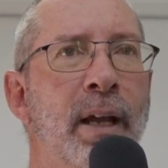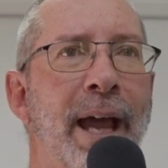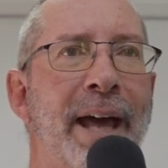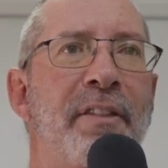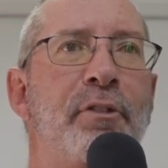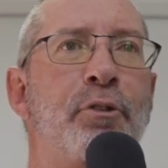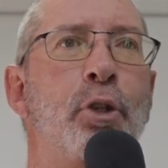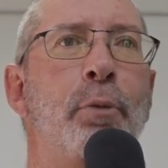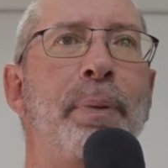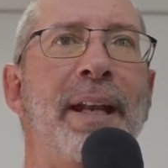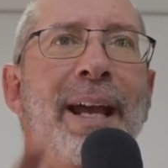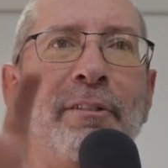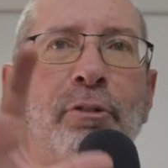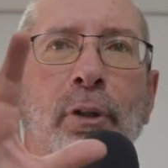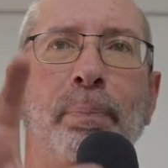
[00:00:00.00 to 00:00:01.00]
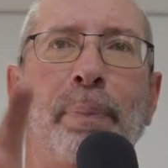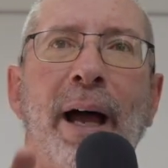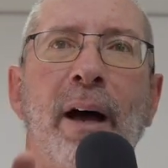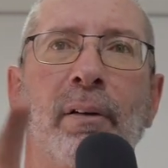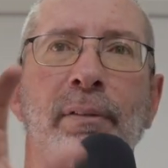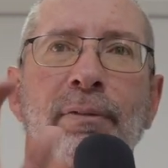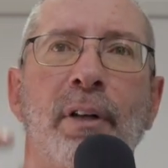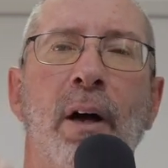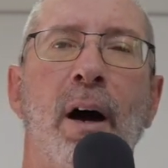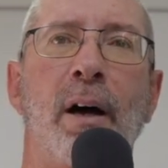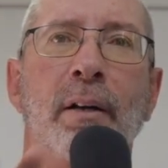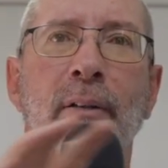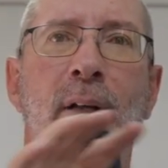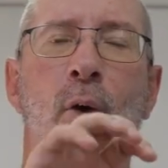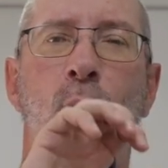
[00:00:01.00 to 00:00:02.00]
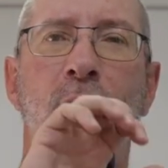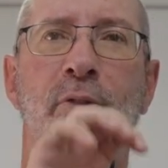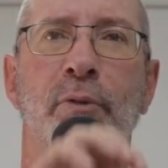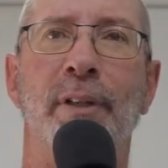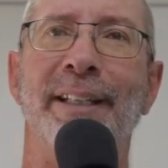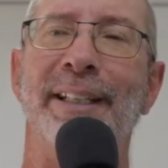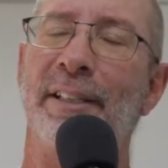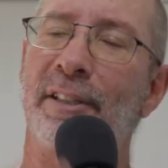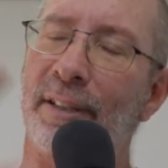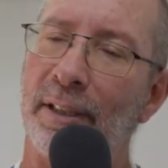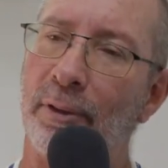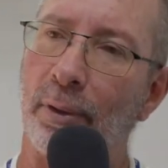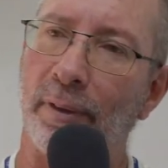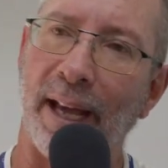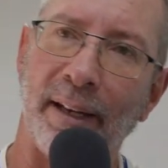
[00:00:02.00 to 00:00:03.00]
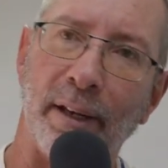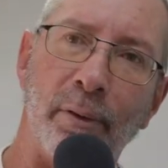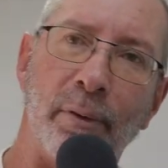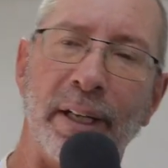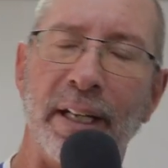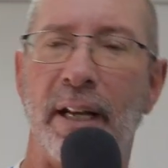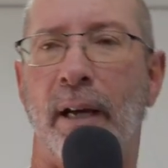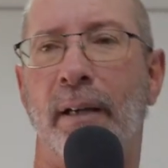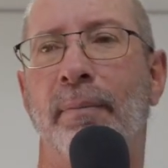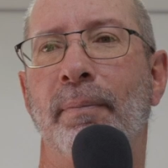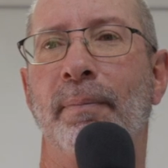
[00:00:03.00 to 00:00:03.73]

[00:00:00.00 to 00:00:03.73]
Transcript: And the supernatural power of God was released into that arena.